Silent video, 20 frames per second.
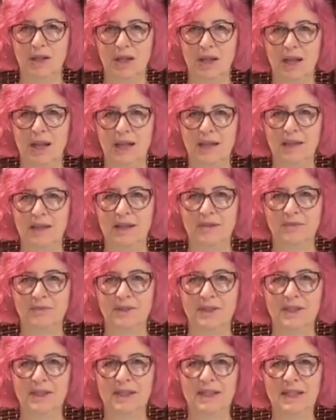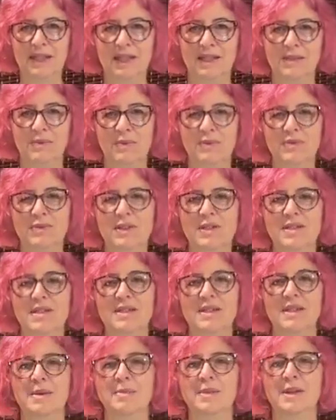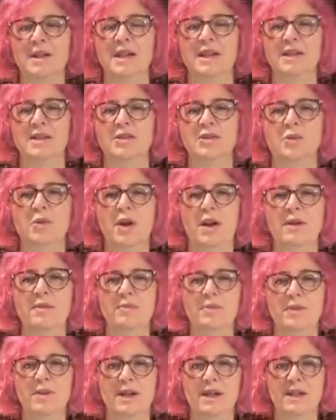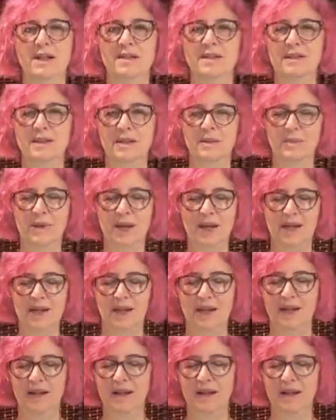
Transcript: And then release. We've just stimulated 12 meridians in the body.